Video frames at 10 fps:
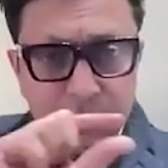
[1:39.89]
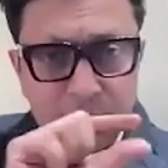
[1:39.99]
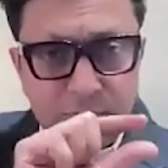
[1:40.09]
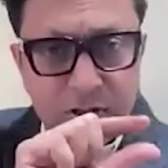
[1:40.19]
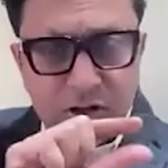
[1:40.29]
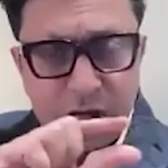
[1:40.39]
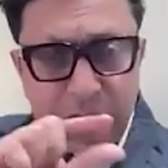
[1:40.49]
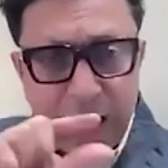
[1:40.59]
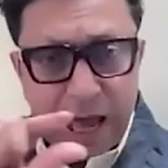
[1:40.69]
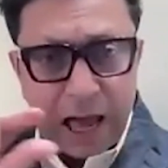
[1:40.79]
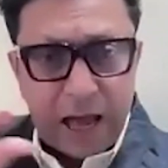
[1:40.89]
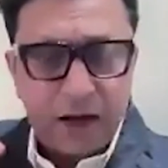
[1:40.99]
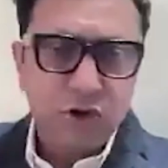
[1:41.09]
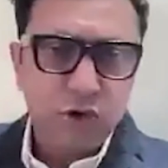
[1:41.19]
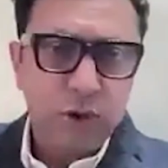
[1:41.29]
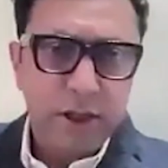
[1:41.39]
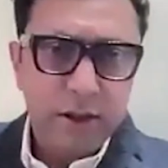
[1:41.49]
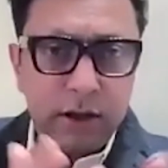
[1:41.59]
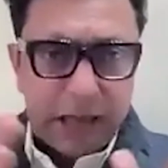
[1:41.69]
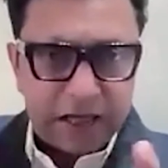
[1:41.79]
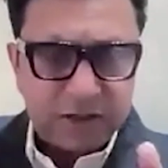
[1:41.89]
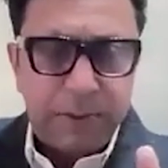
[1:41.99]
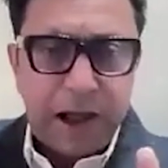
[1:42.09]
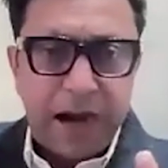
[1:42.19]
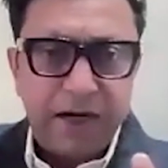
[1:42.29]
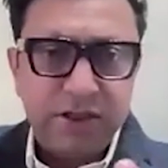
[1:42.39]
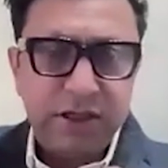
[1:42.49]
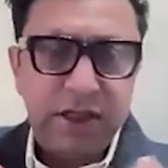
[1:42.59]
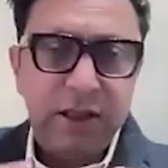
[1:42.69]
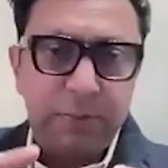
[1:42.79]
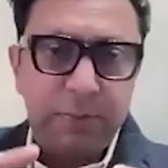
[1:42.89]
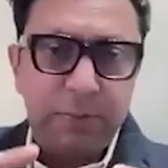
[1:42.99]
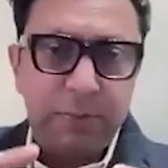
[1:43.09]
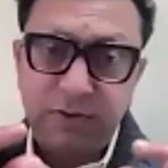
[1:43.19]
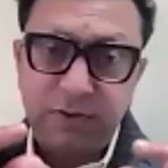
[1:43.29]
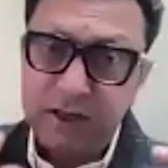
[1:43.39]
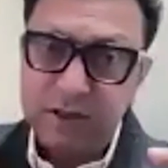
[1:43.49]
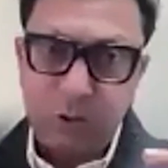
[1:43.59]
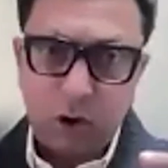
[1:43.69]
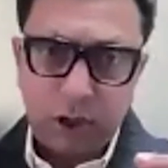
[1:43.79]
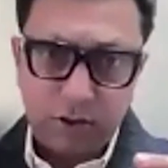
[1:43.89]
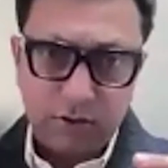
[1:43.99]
which actually expands in the place where there's a blockage.